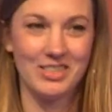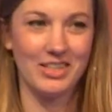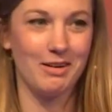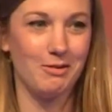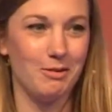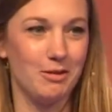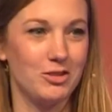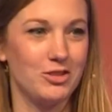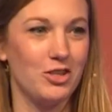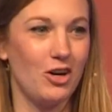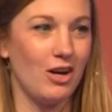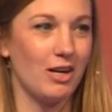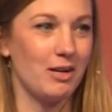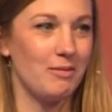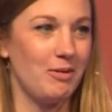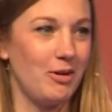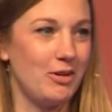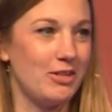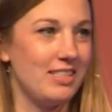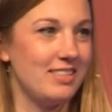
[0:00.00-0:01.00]
I will talk
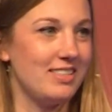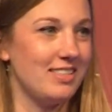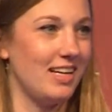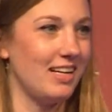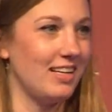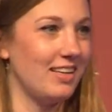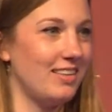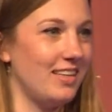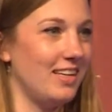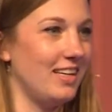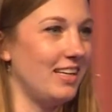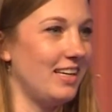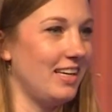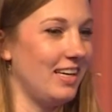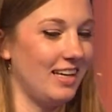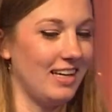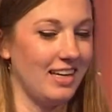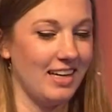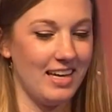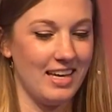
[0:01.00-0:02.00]
about design
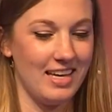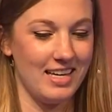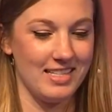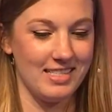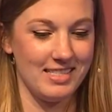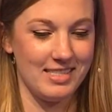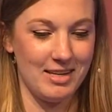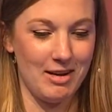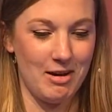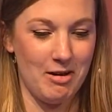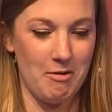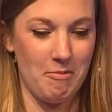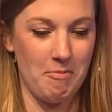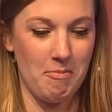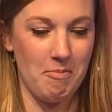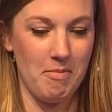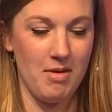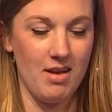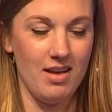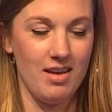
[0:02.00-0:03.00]
thinking
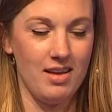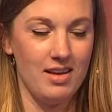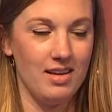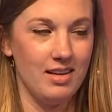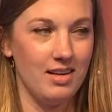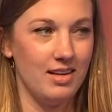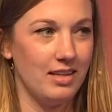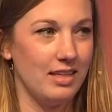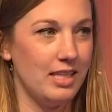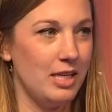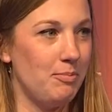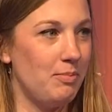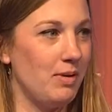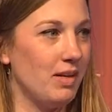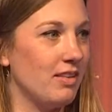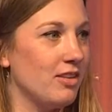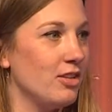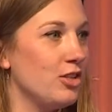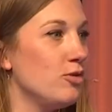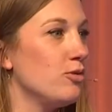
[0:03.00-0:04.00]
and
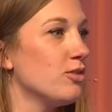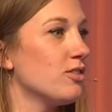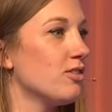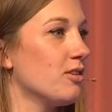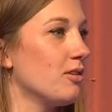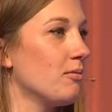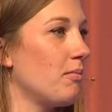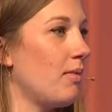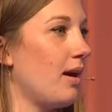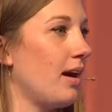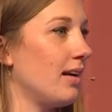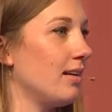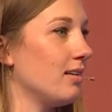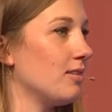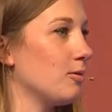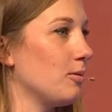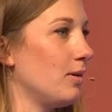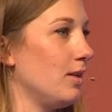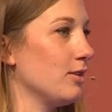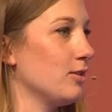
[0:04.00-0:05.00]
keeping the user in mind
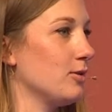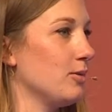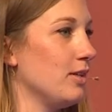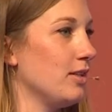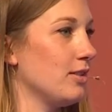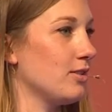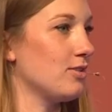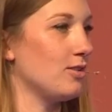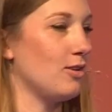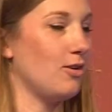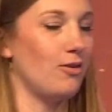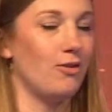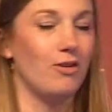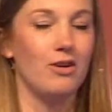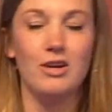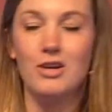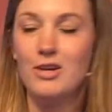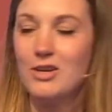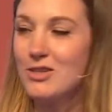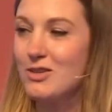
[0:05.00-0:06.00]
while doing so.
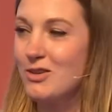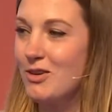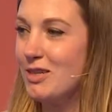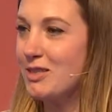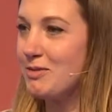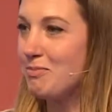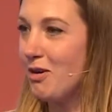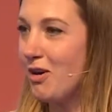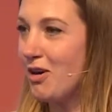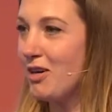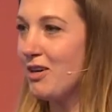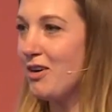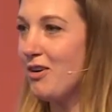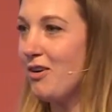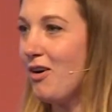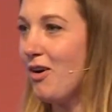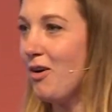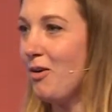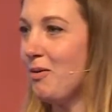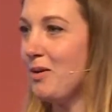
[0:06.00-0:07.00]
So, as Mario
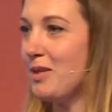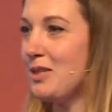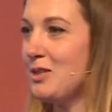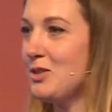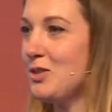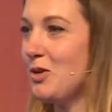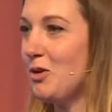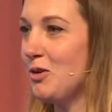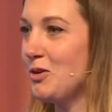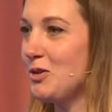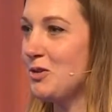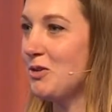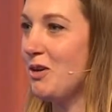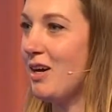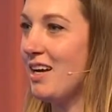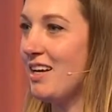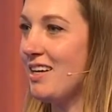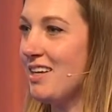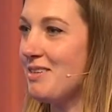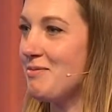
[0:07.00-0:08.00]
already told you,
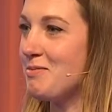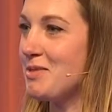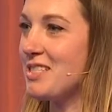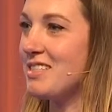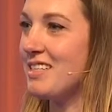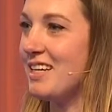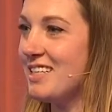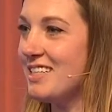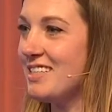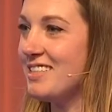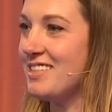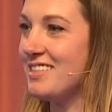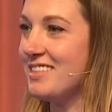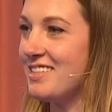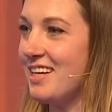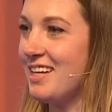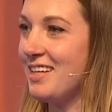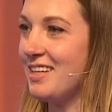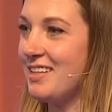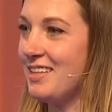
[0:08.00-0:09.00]
I studied
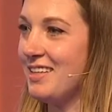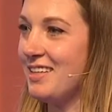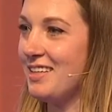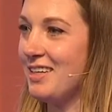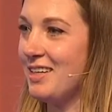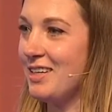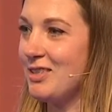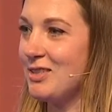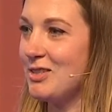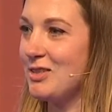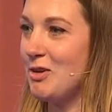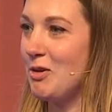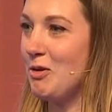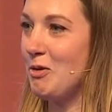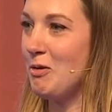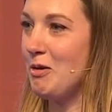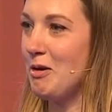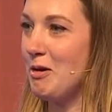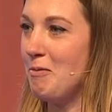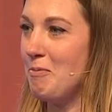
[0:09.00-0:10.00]
design thinking.
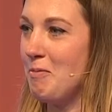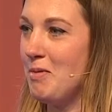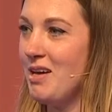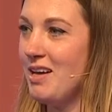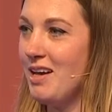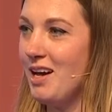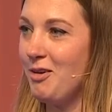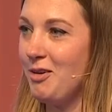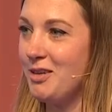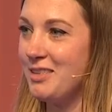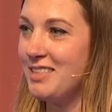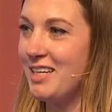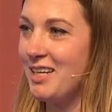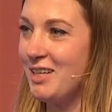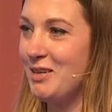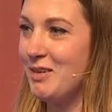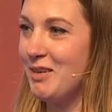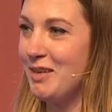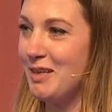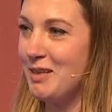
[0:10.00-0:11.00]
So, I'll tell
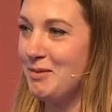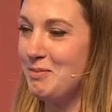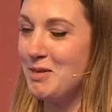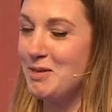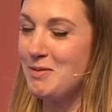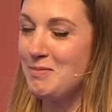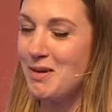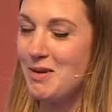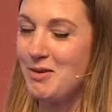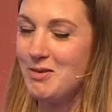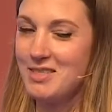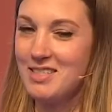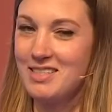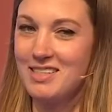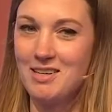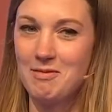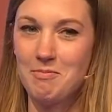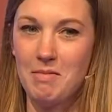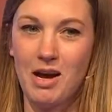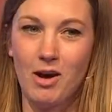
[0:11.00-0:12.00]
you a little bit about
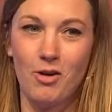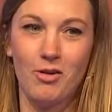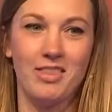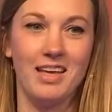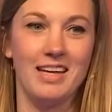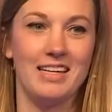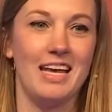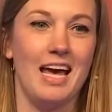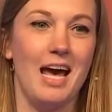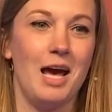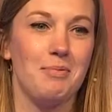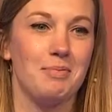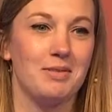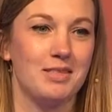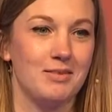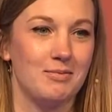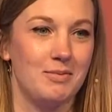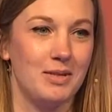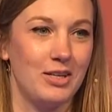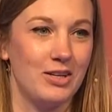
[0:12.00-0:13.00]
how that
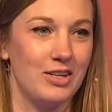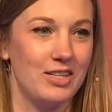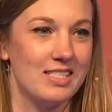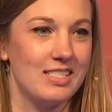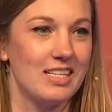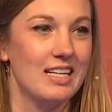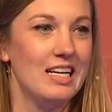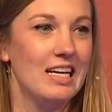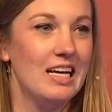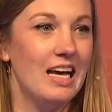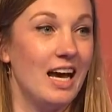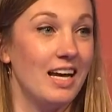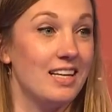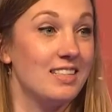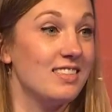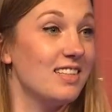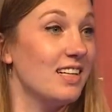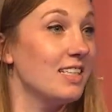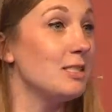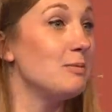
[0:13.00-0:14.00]
happened, because I
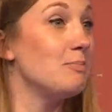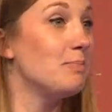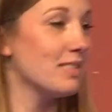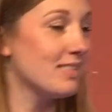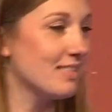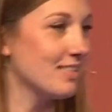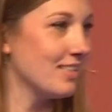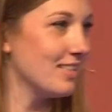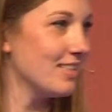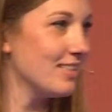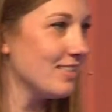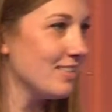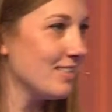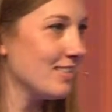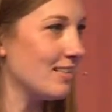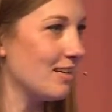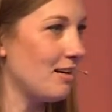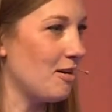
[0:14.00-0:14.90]
studied business,